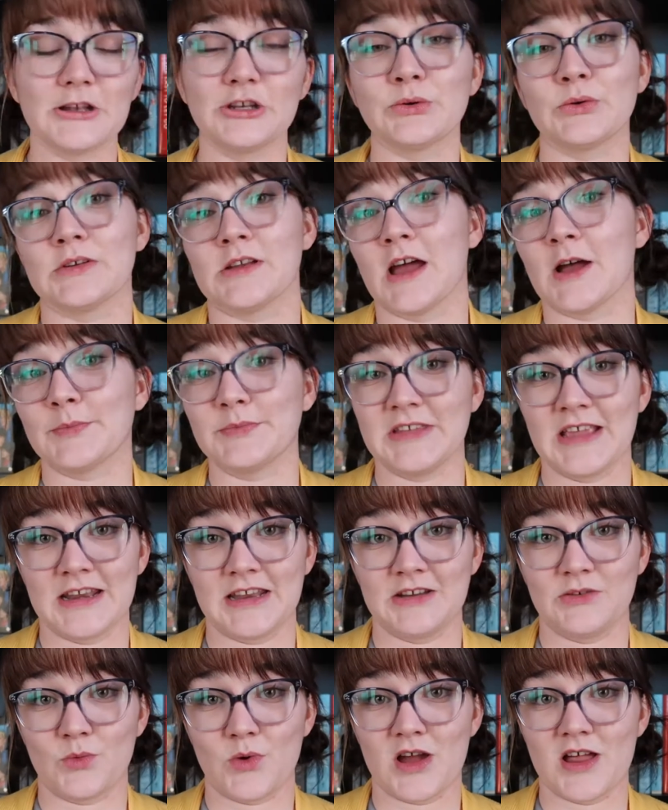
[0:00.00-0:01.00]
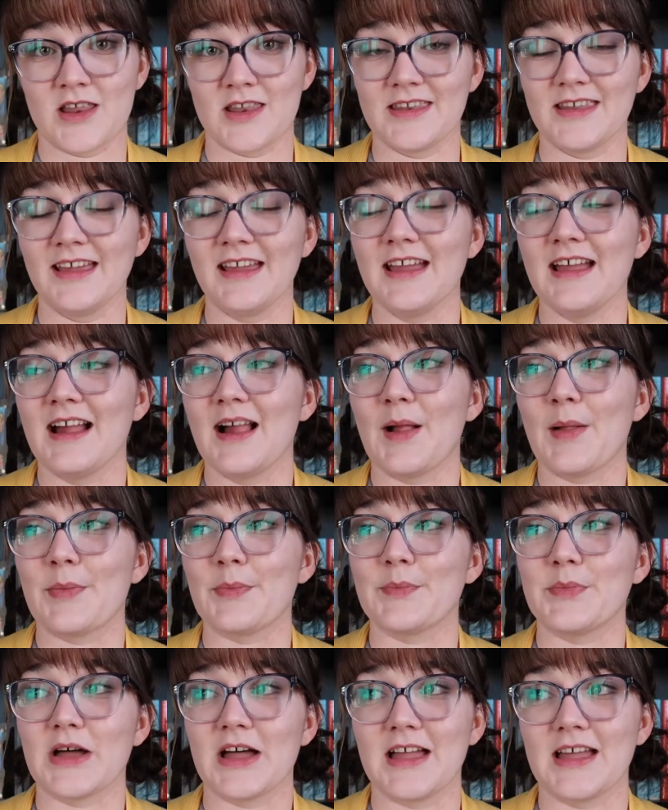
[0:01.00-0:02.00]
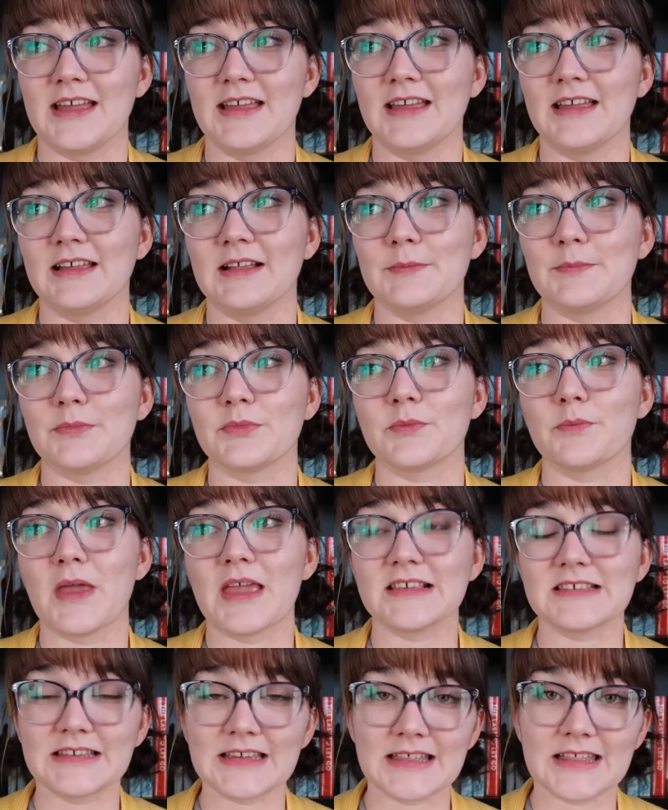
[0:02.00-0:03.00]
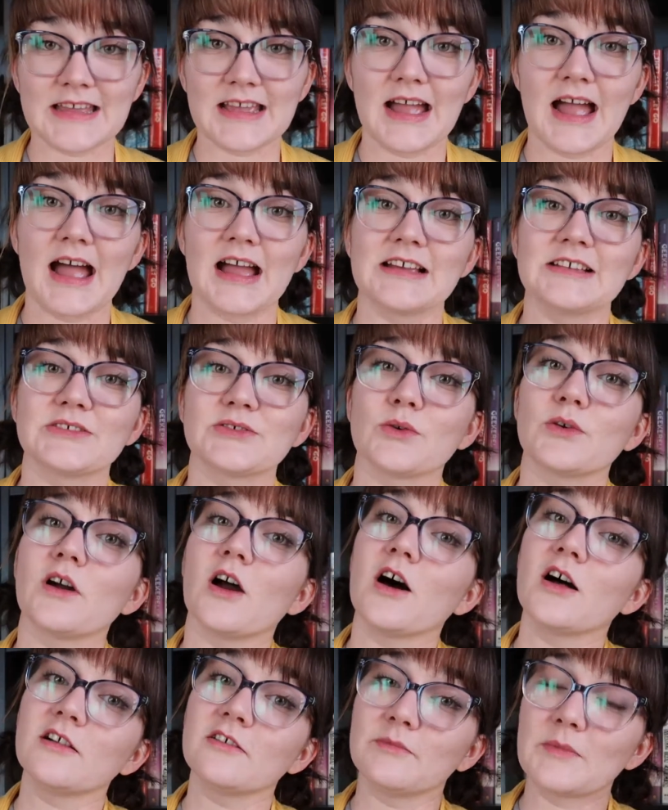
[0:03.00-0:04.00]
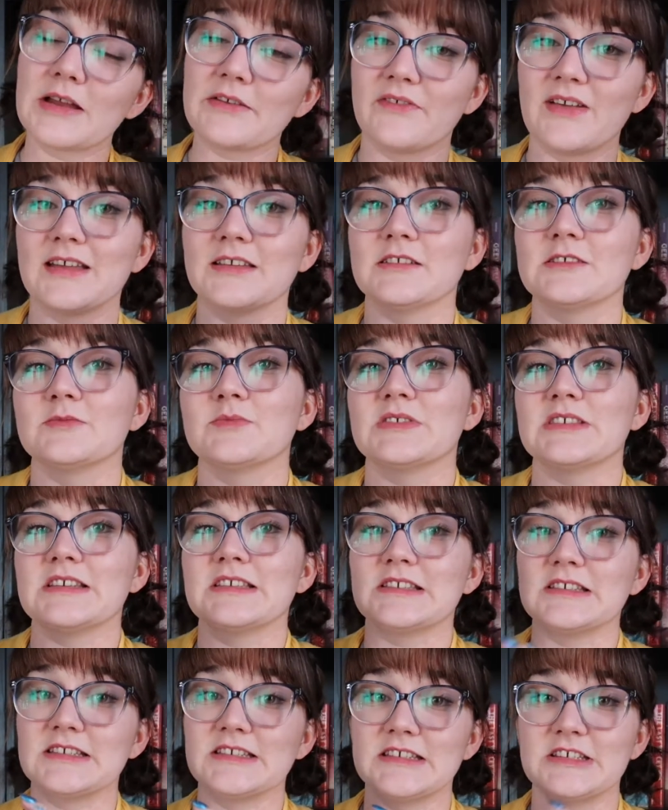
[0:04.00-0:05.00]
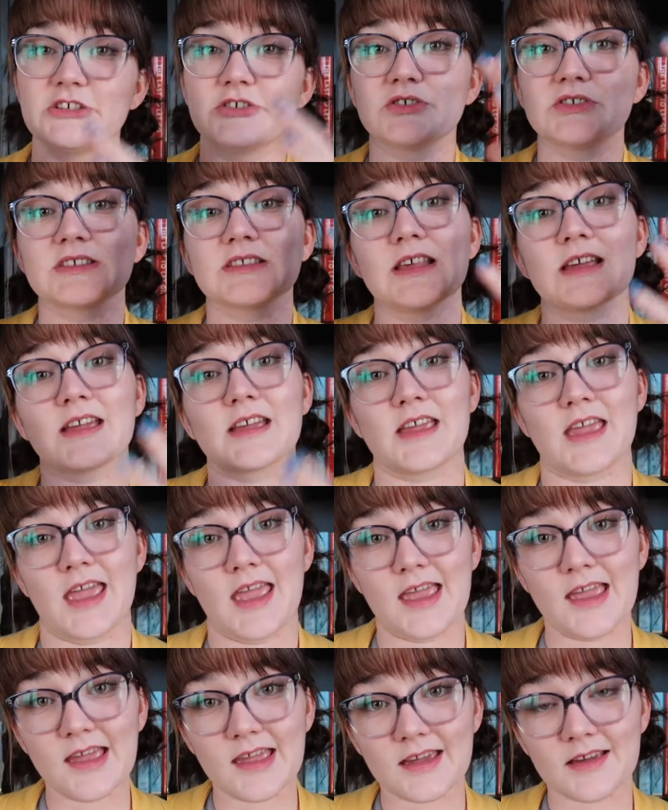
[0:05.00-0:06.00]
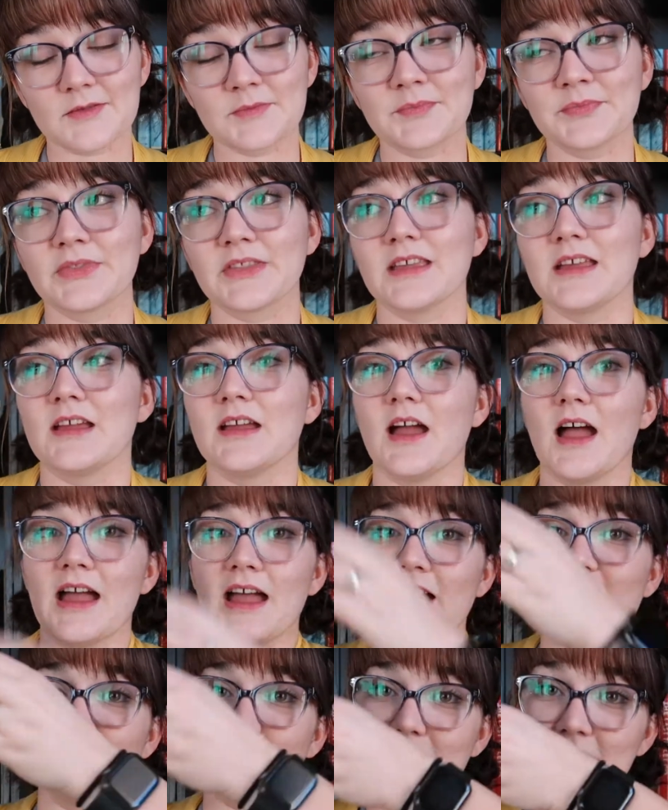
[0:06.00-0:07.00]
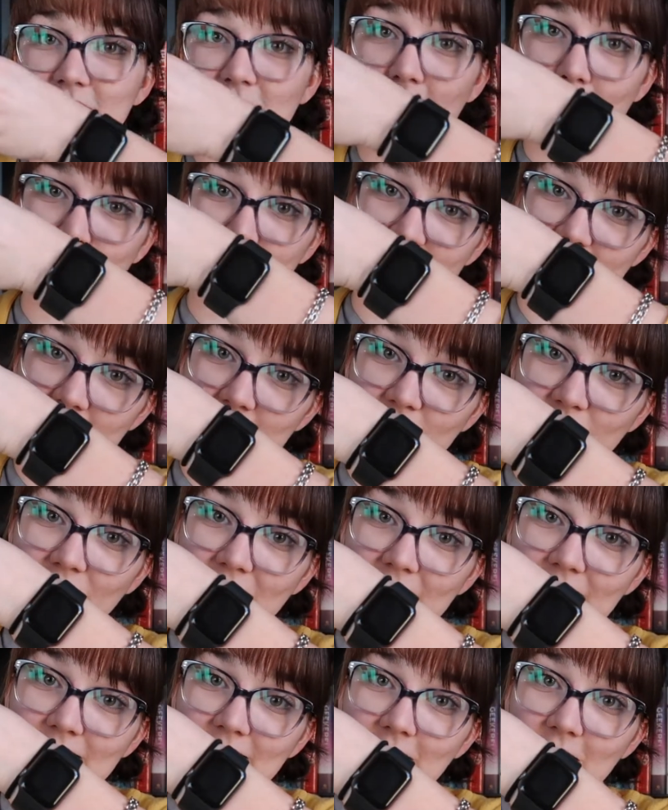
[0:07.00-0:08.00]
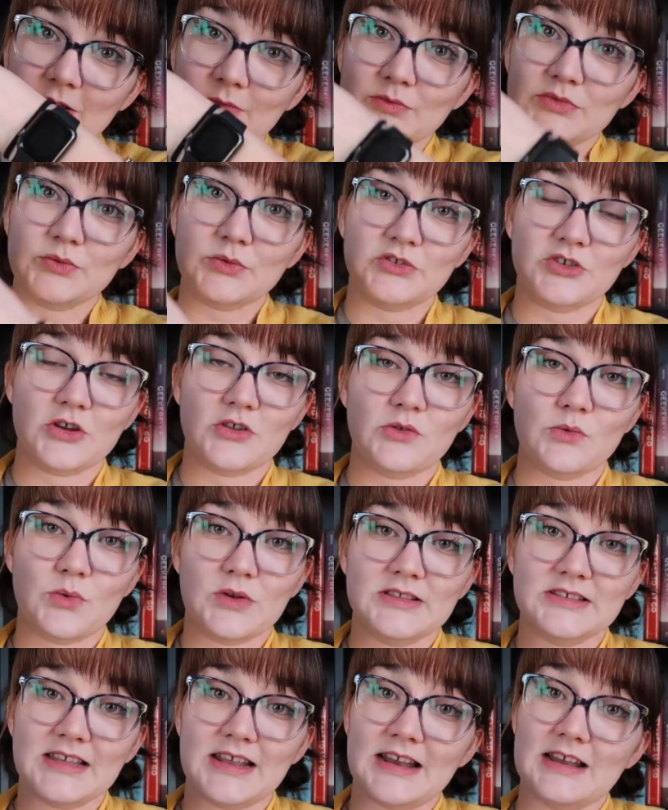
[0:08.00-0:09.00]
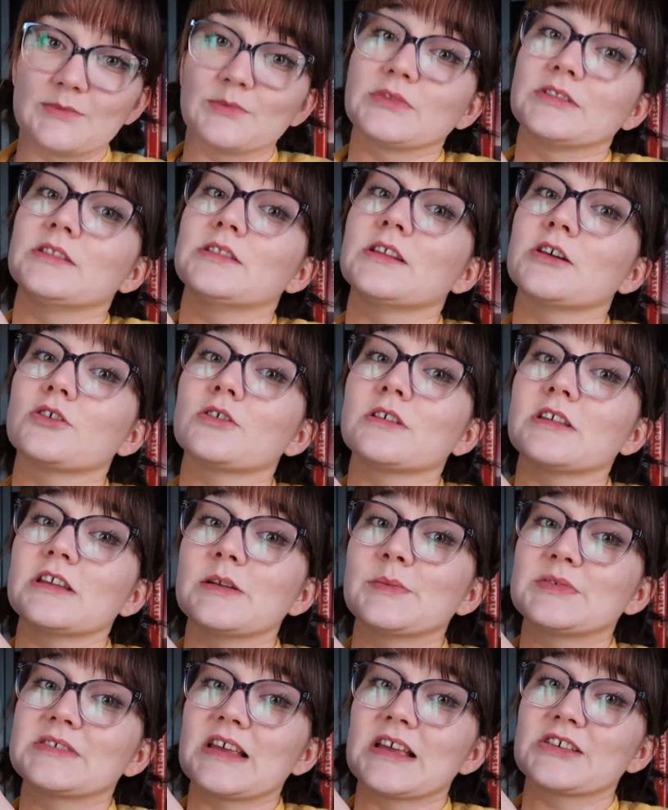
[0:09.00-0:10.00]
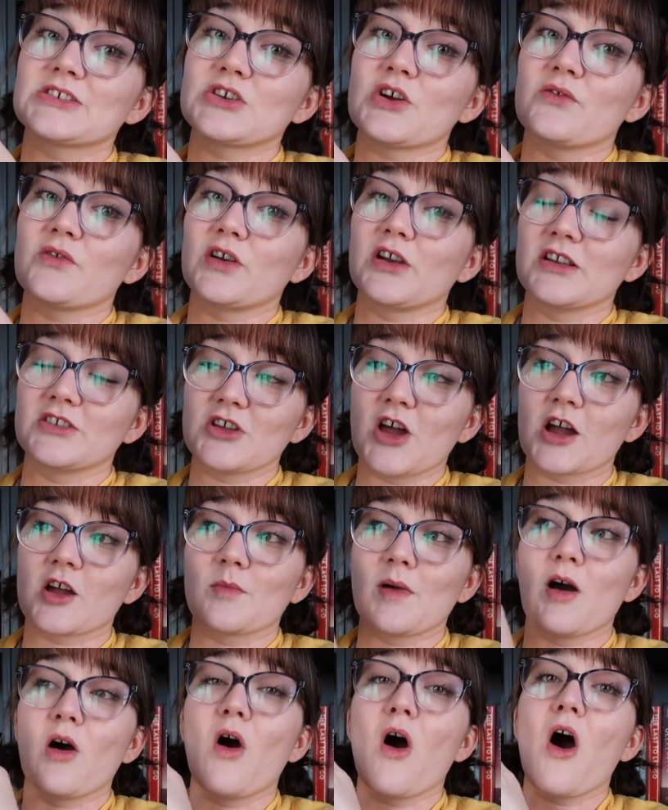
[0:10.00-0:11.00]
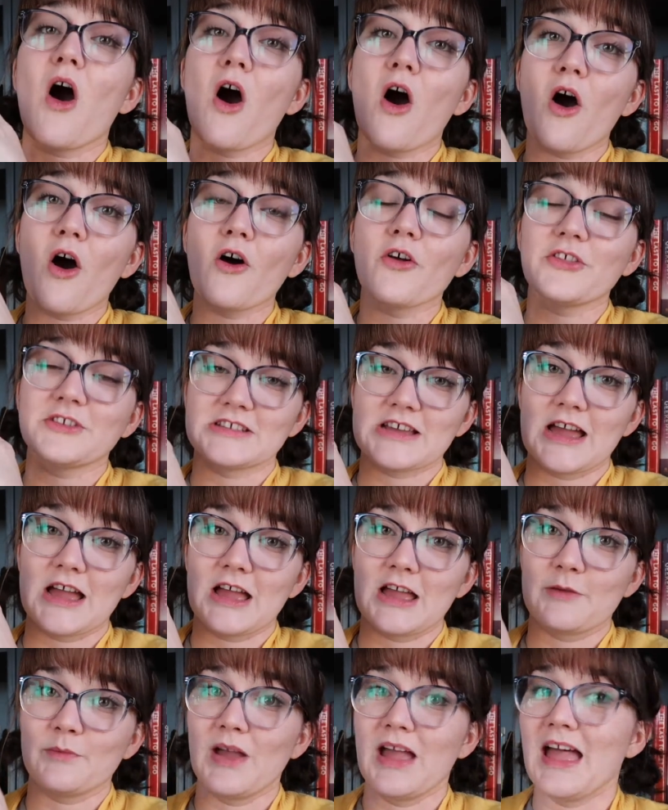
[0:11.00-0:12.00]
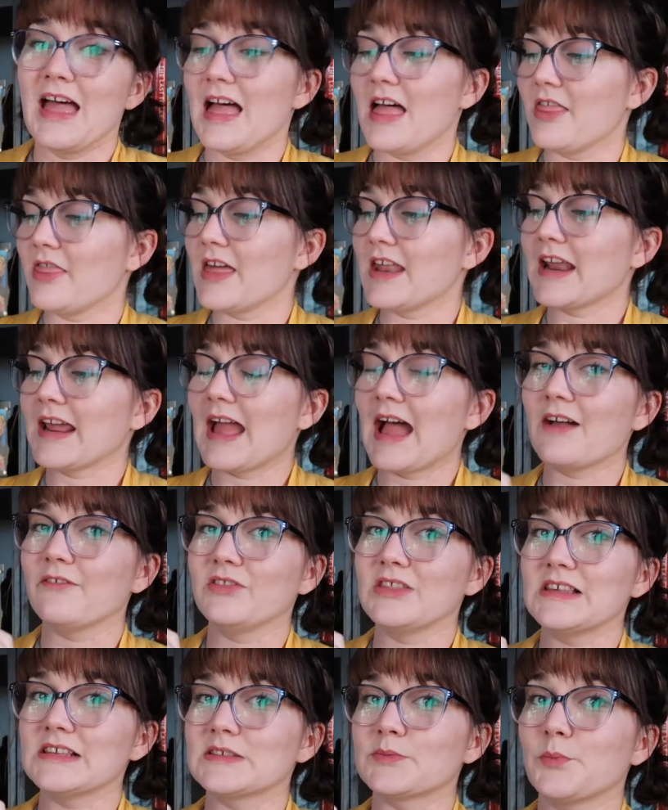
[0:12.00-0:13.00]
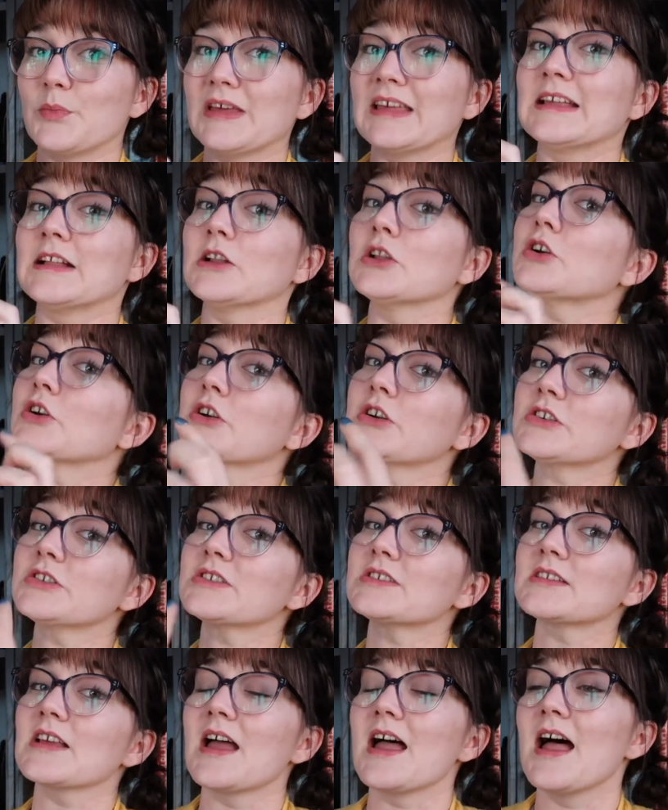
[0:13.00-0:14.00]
do an updated one. But basically, I sort all of my fandoms into tiers like a cake. I have my top tier fandoms, which are the ones that I'm literally obsessed over and talk about all the time. Then I have these pillars,